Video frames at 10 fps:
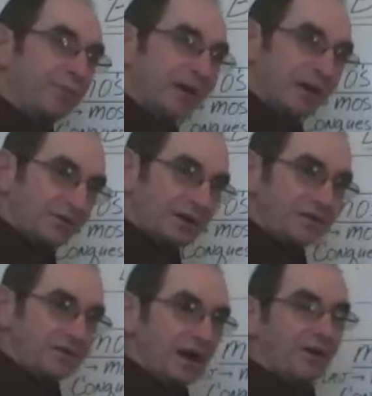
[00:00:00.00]

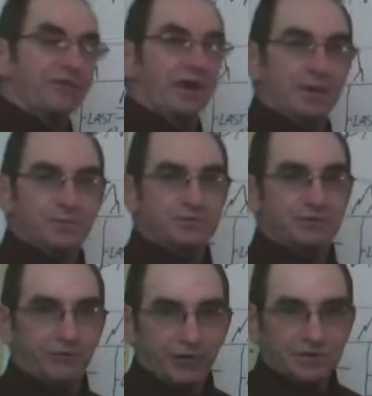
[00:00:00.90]
penalties of neighbors
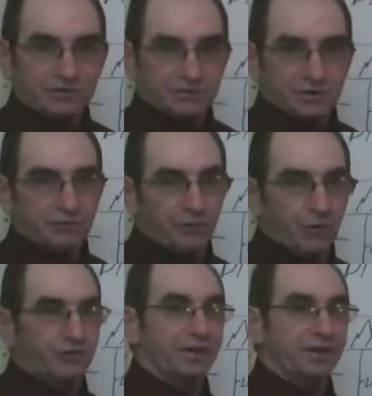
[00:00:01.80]
and friends and so forth,